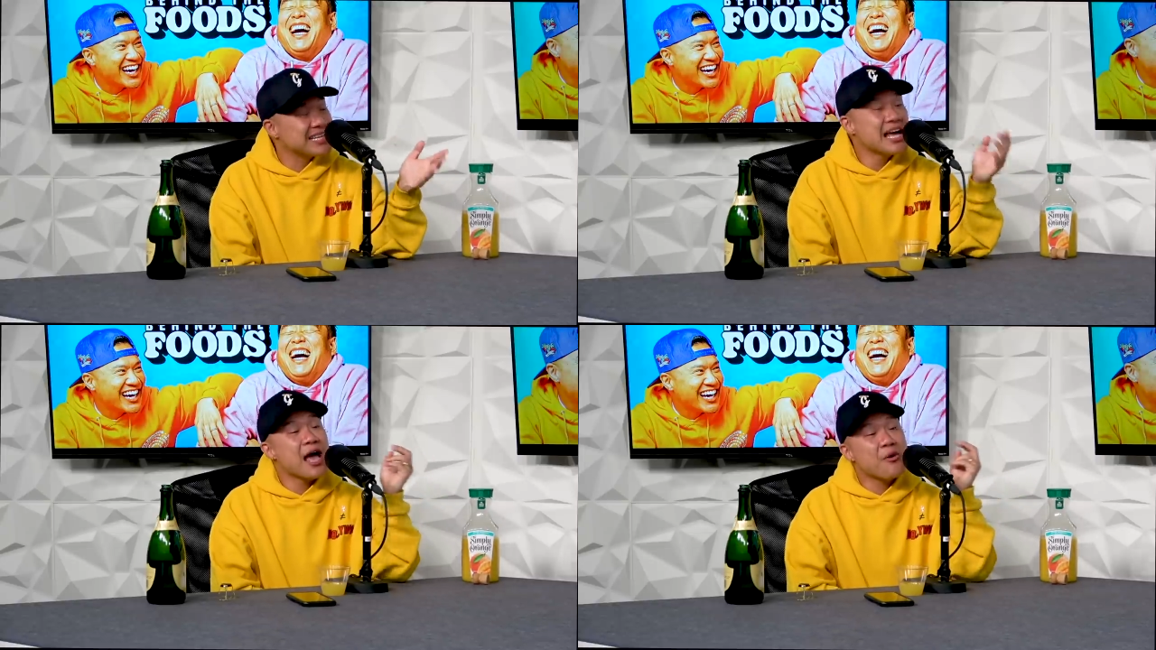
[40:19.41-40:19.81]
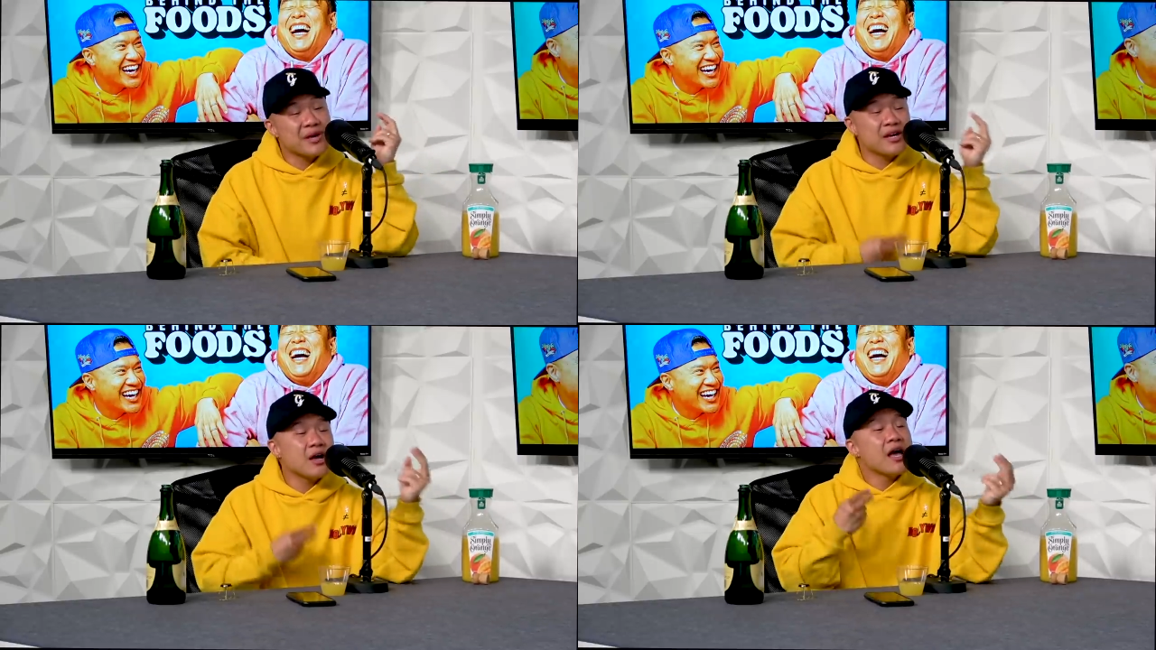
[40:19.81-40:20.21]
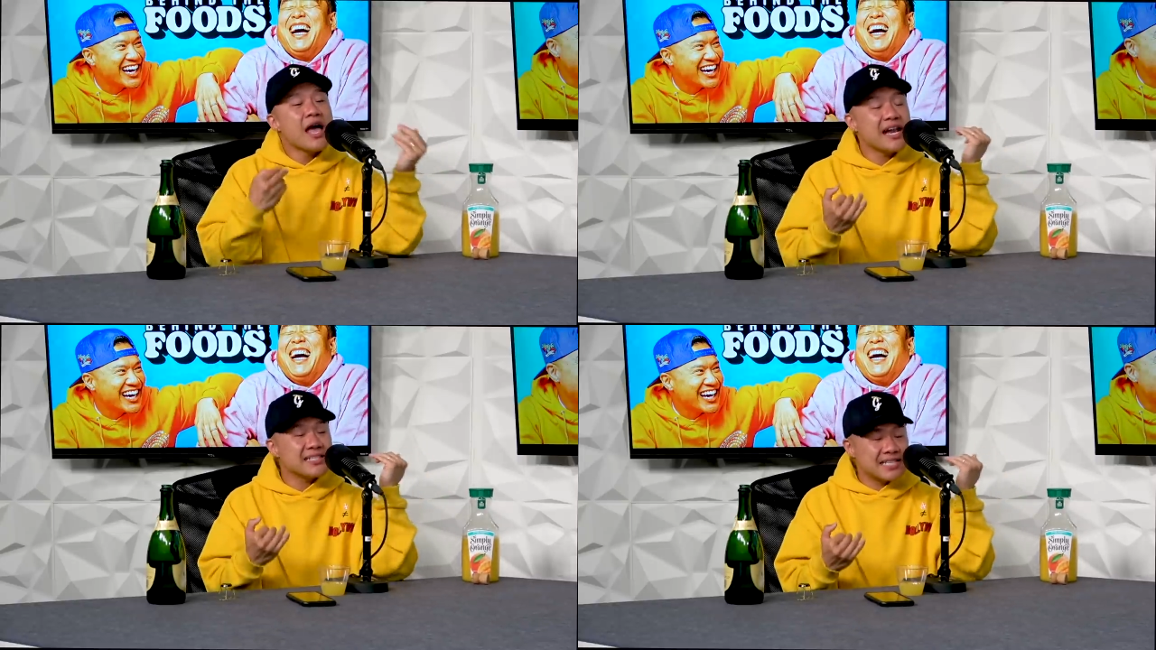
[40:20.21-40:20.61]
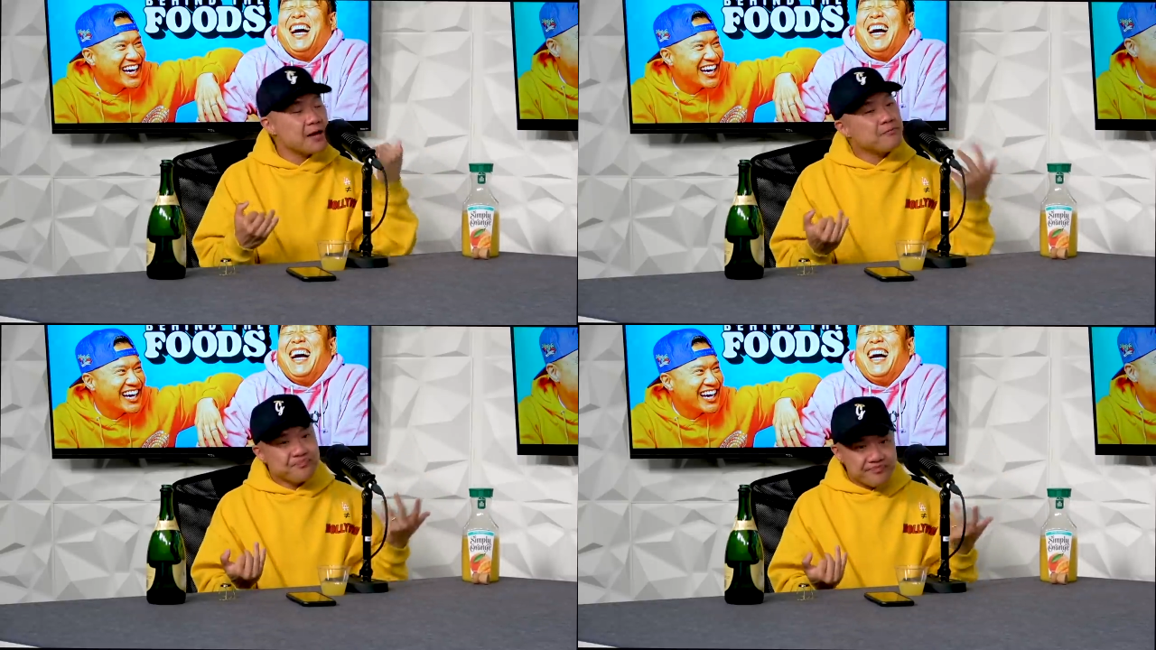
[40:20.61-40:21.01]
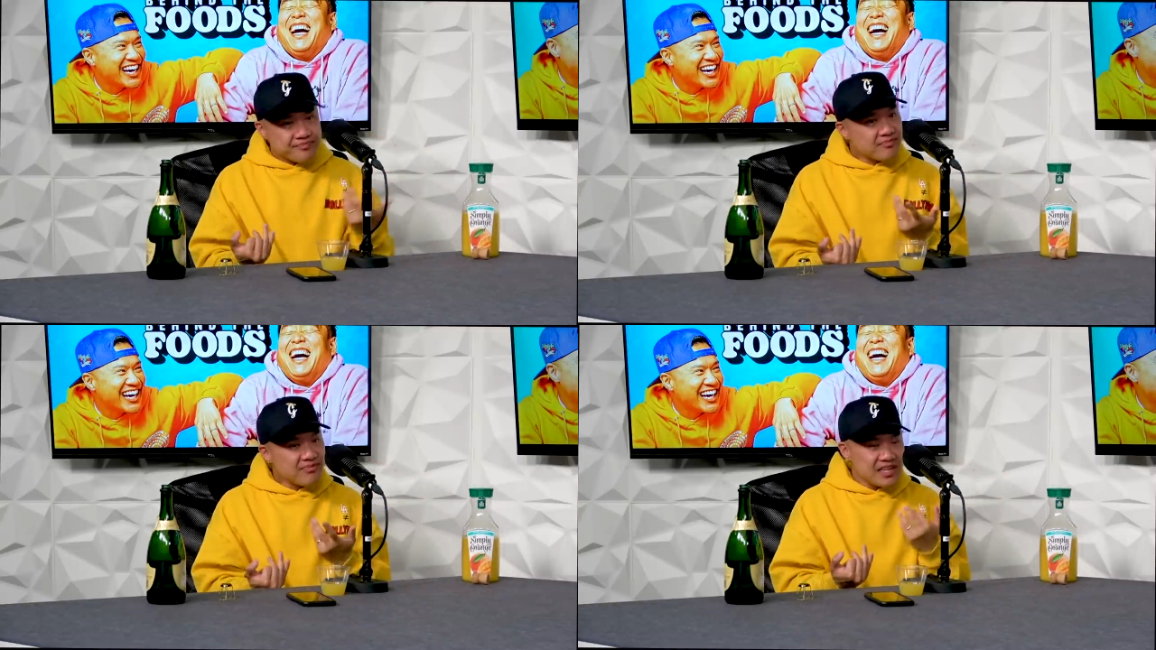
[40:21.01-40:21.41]
Speaker 1: And we and it's like
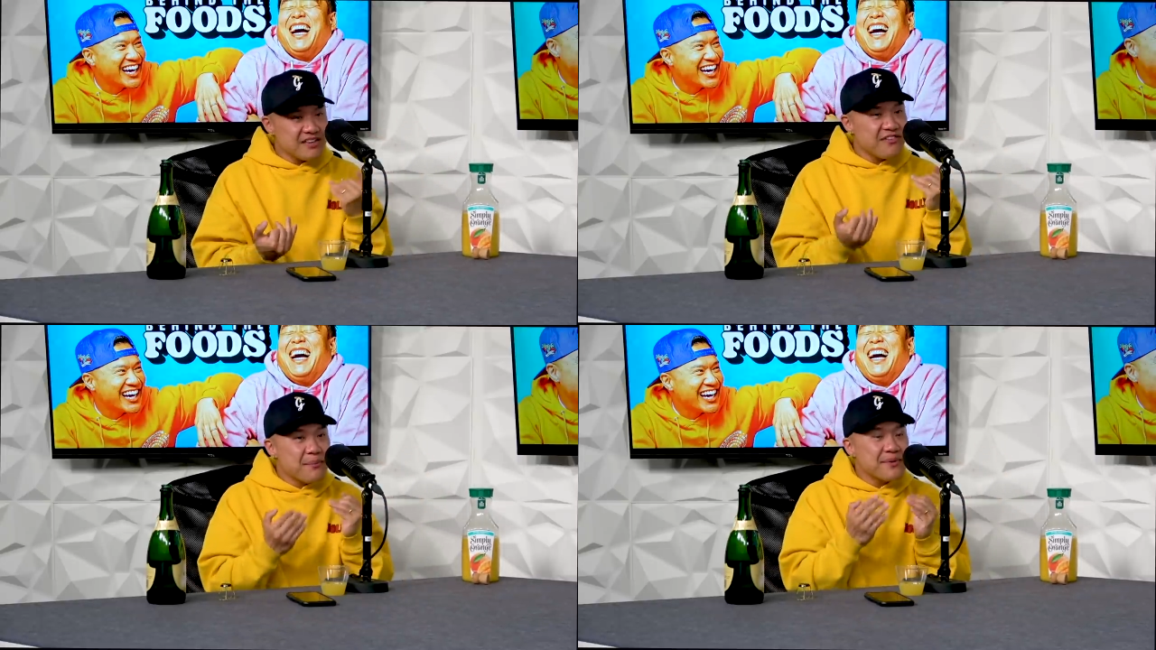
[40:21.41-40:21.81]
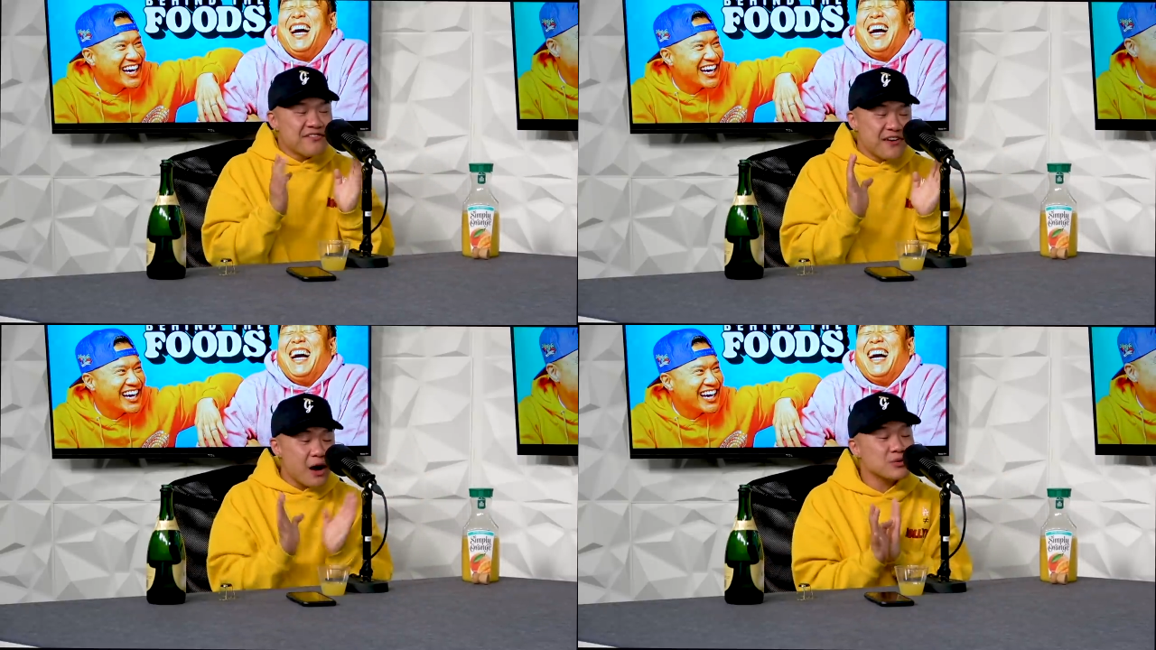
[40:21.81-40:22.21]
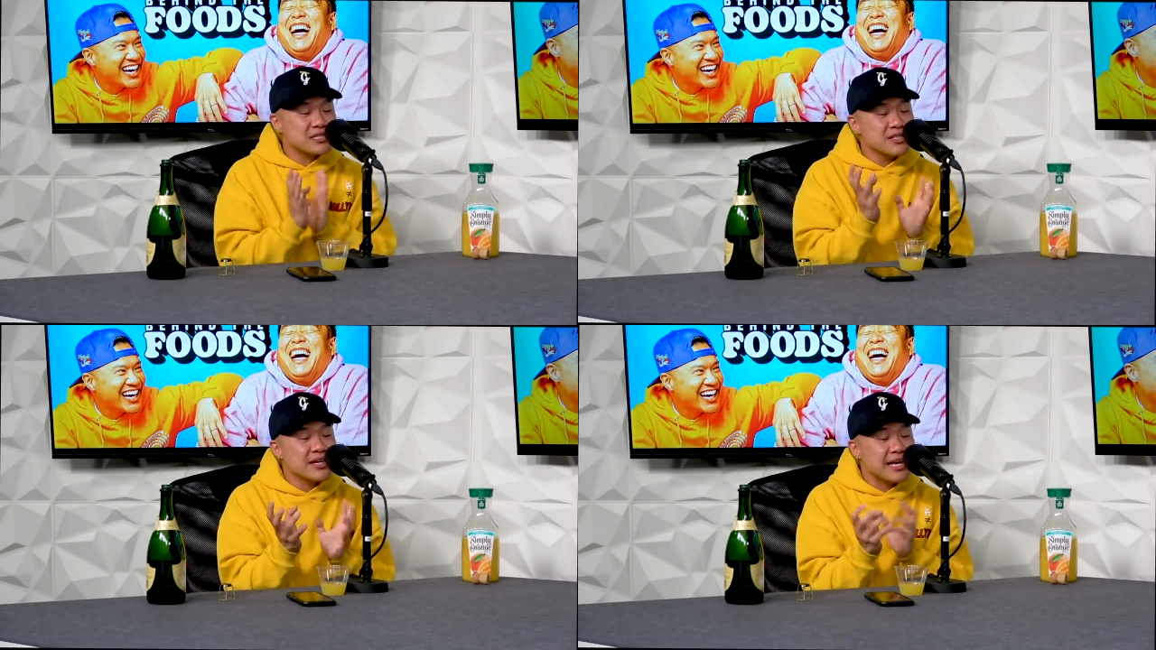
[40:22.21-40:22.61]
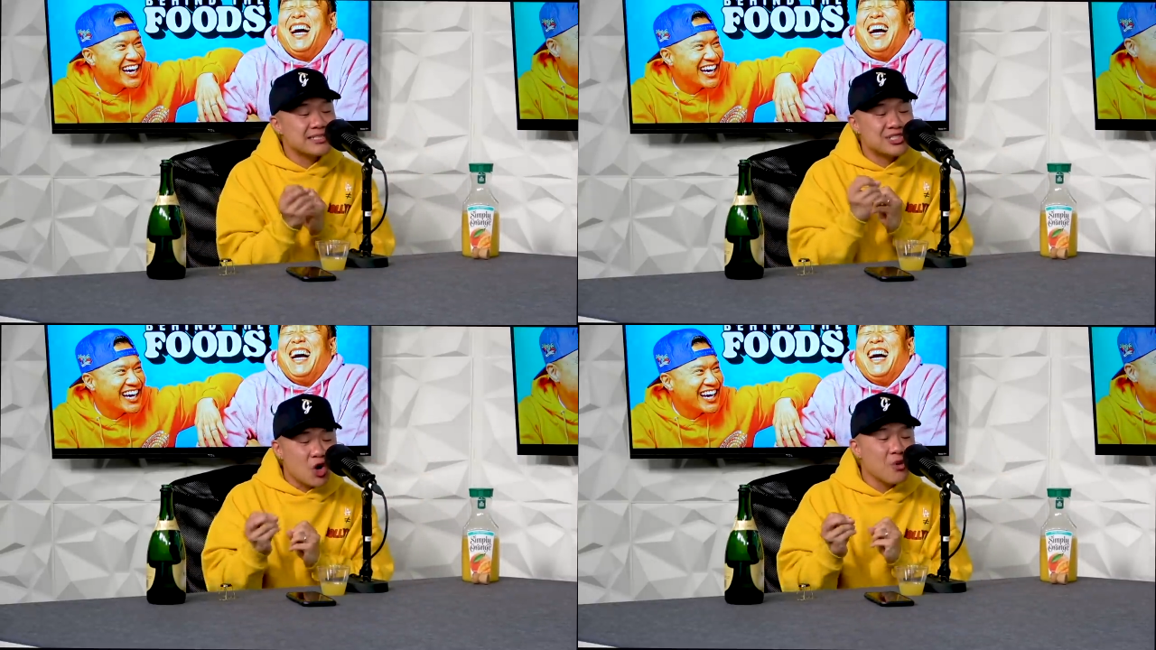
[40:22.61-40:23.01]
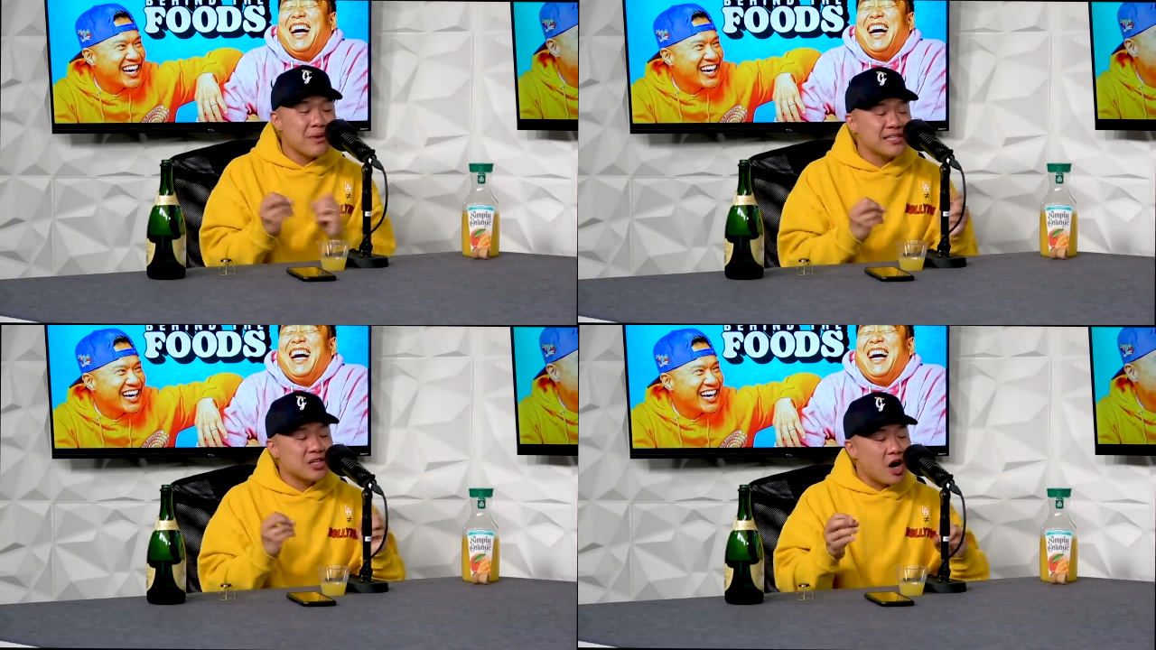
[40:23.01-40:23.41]
if I'm if I was to look at
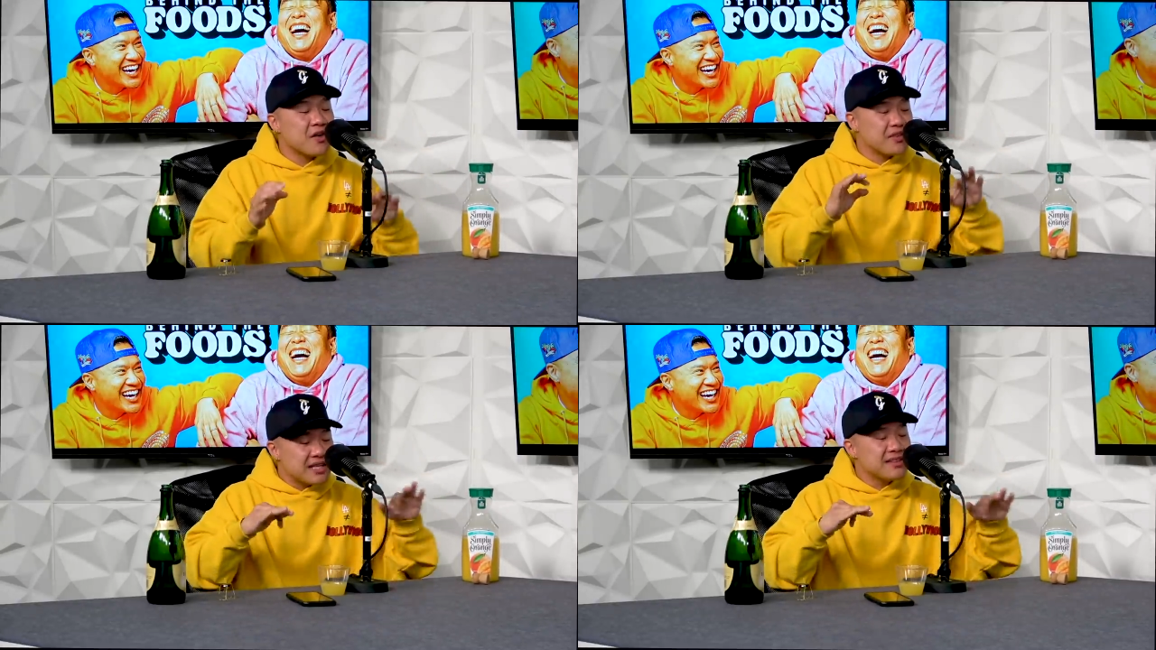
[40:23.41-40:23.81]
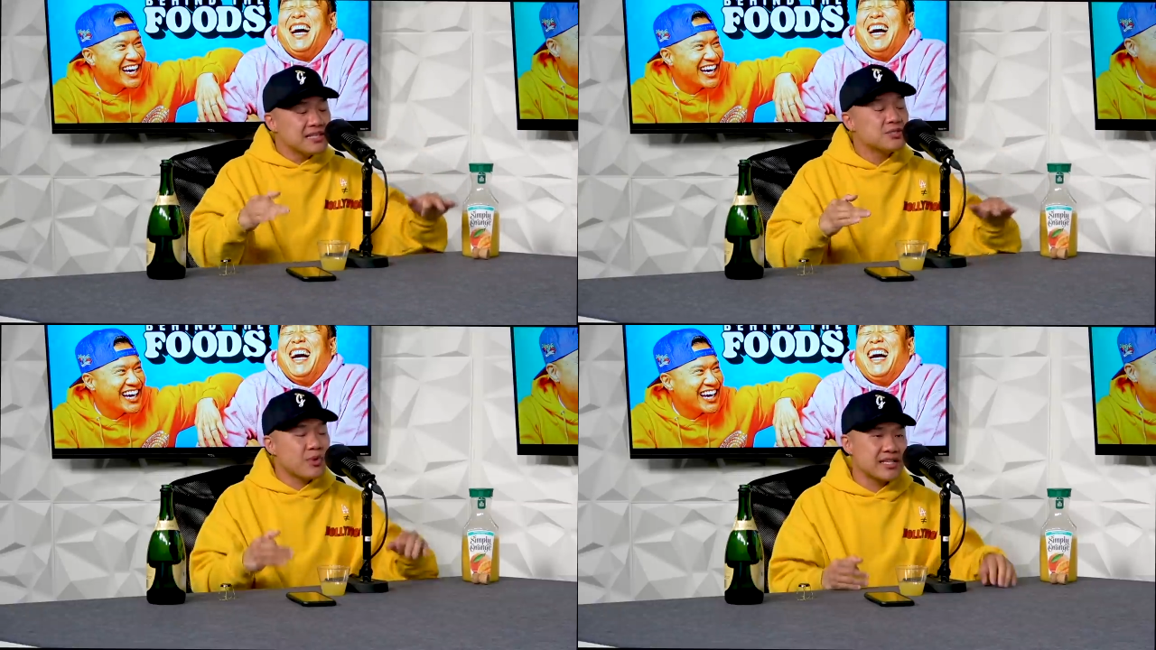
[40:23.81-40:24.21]
soulmates on in this way,